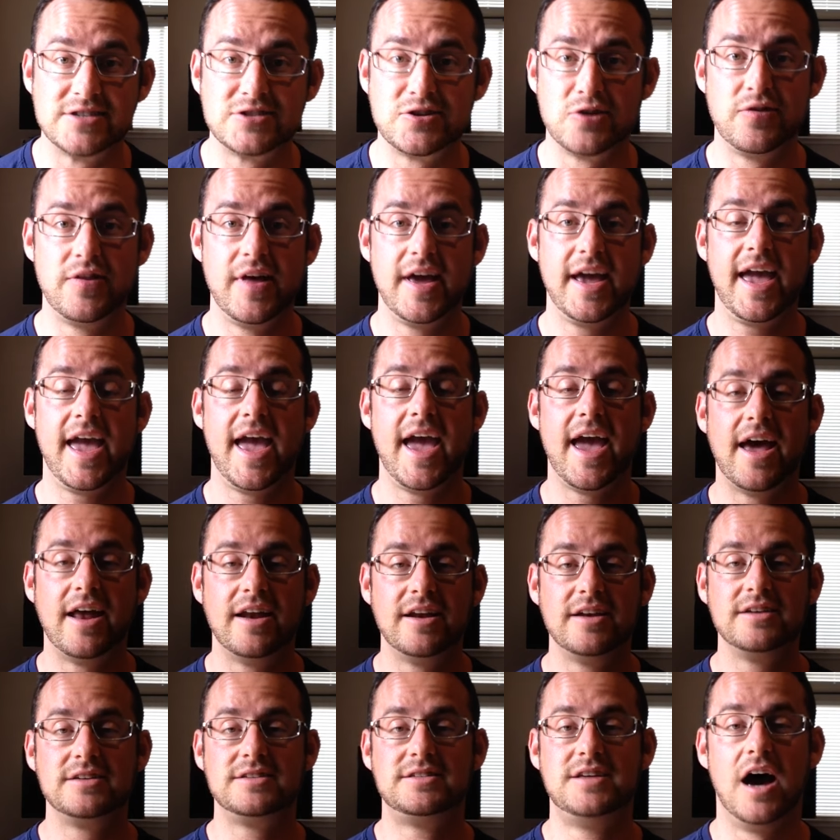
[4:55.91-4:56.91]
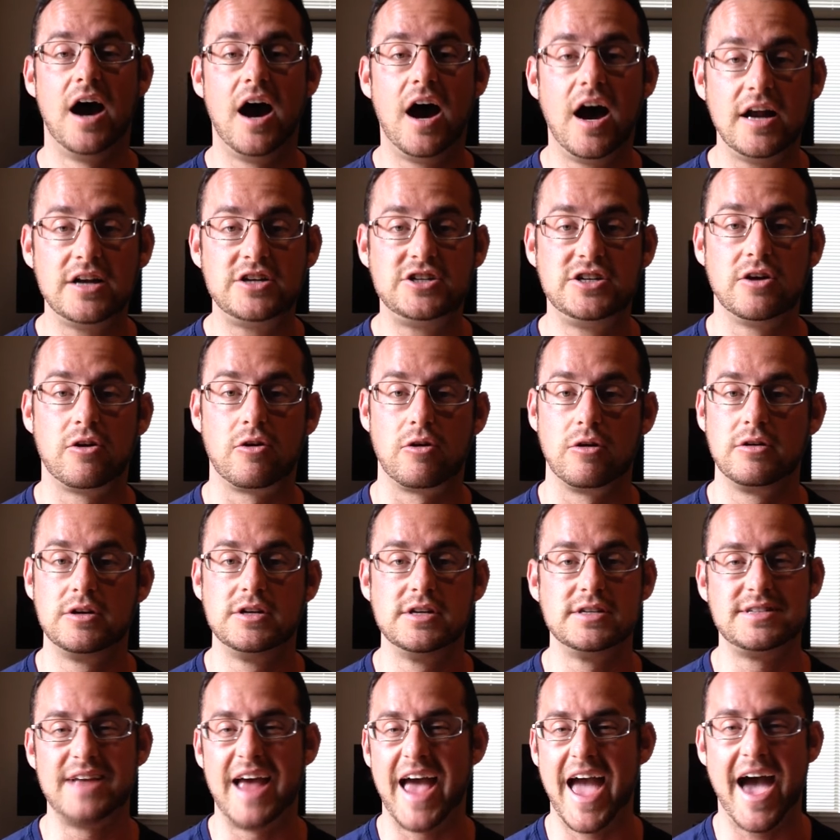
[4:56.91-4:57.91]
So they can't touch or
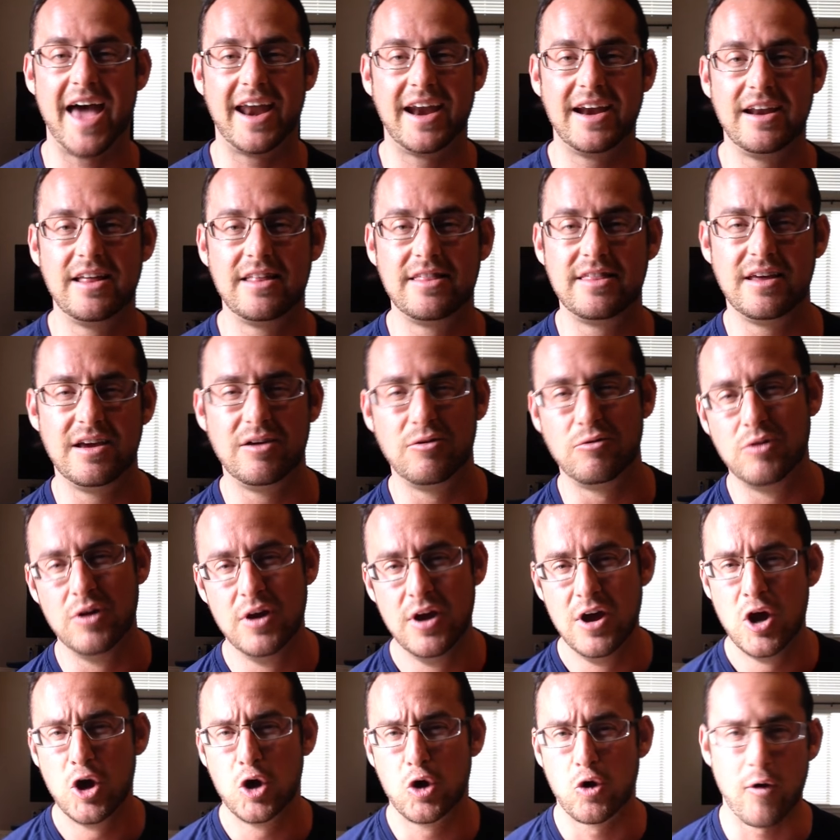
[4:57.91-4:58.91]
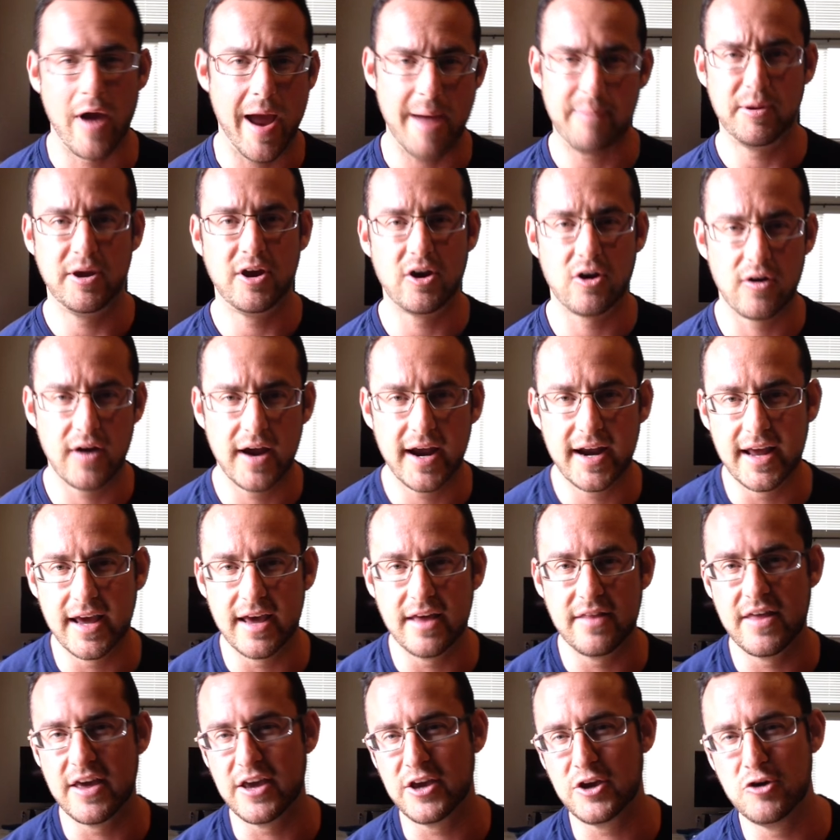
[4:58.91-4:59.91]
just add anything crappier in
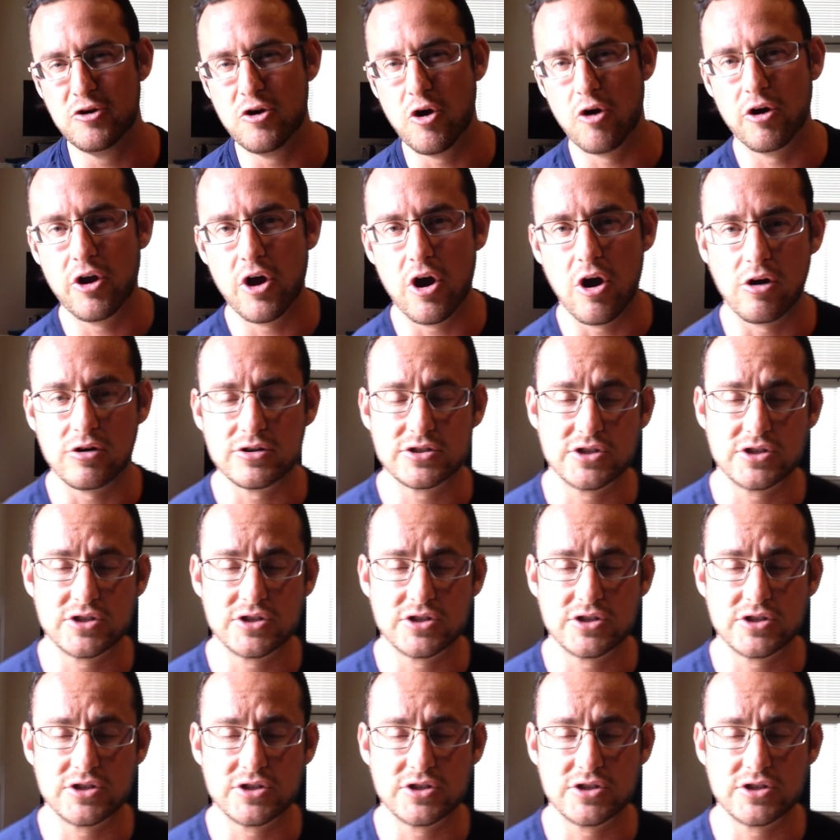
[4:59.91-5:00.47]
it that you don't know.